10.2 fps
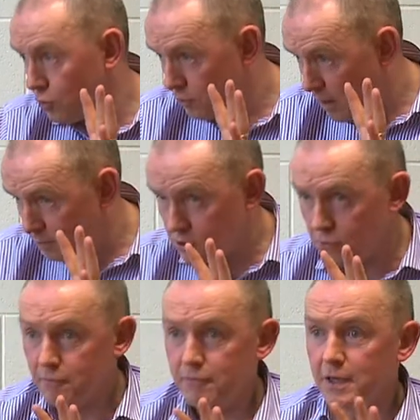
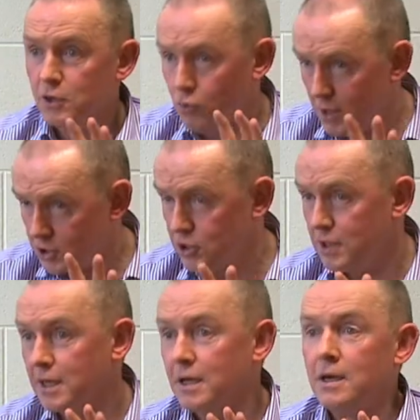observing,
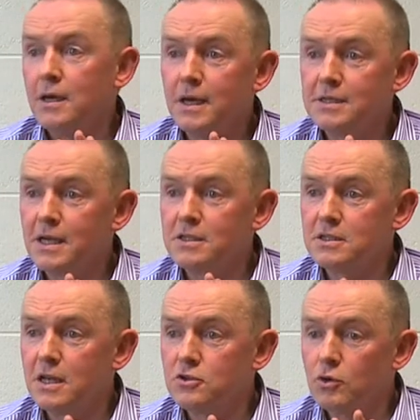questioning,
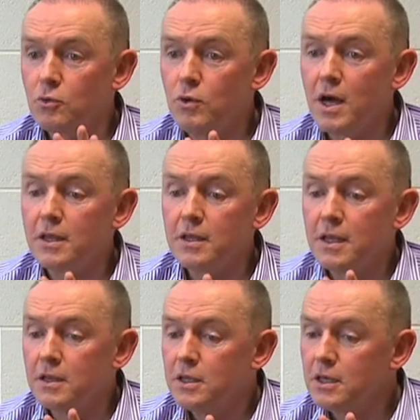etc., rather
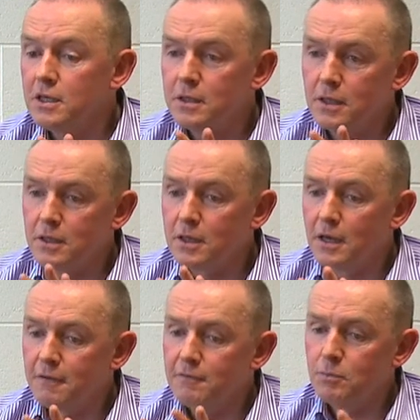than the
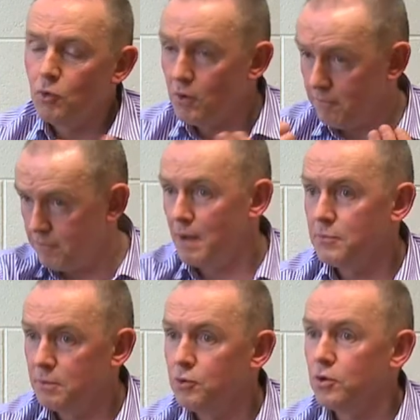kind of the more from
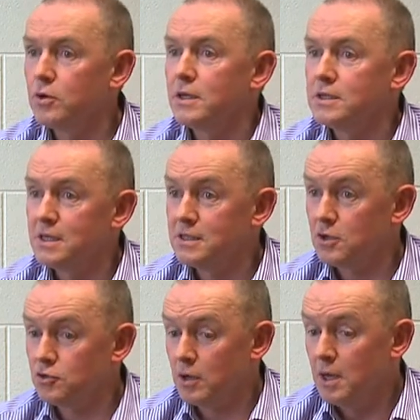the book,
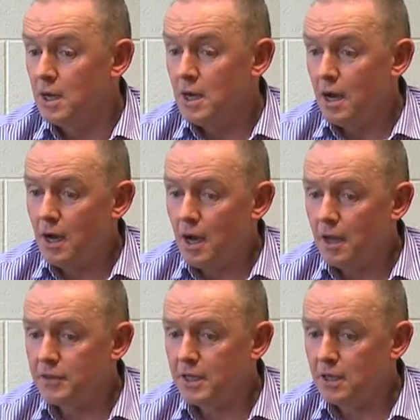etc.
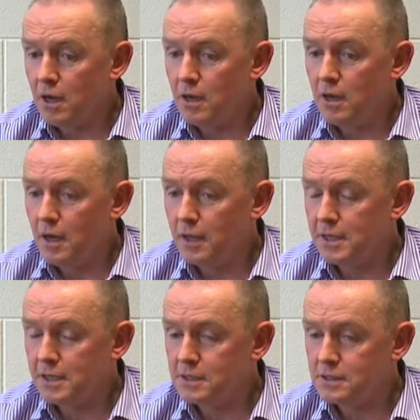I
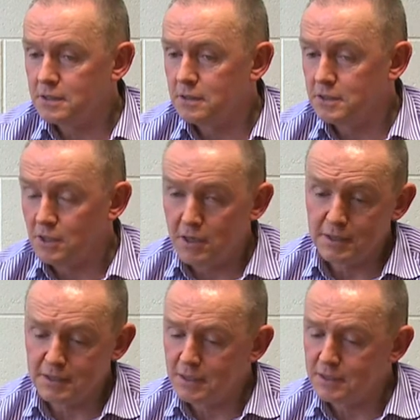think
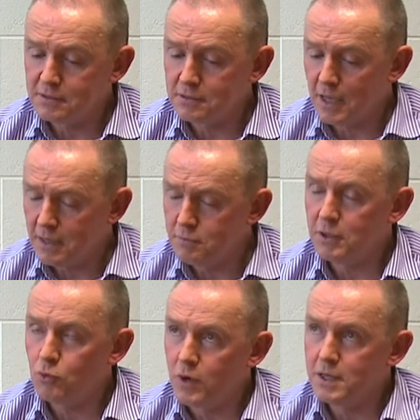science can be
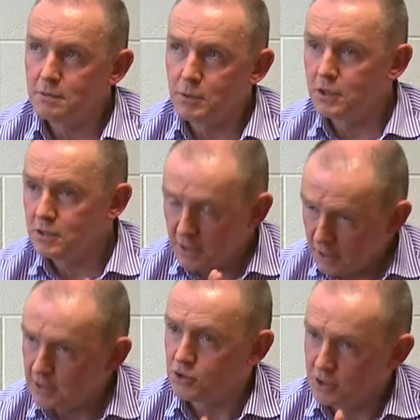quite, I mean, you still
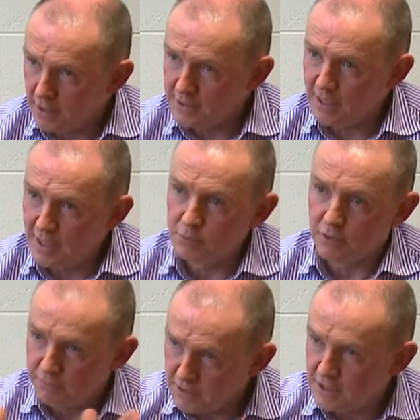got your science labs,
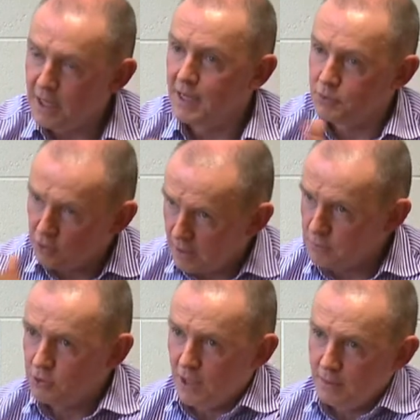your physics labs, your
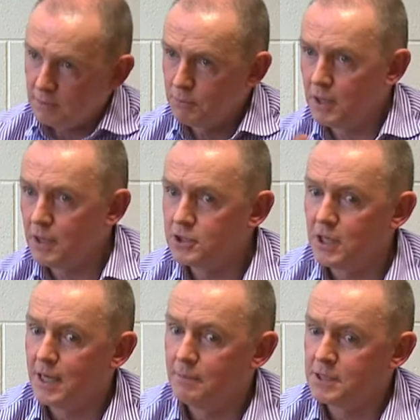chemistry labs, and biology
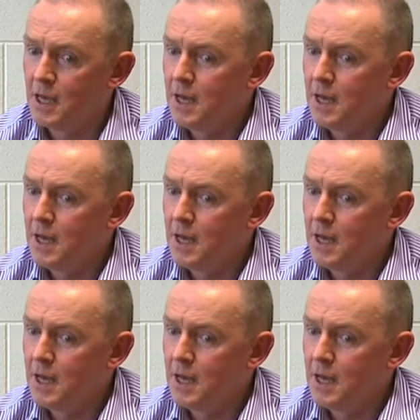labs,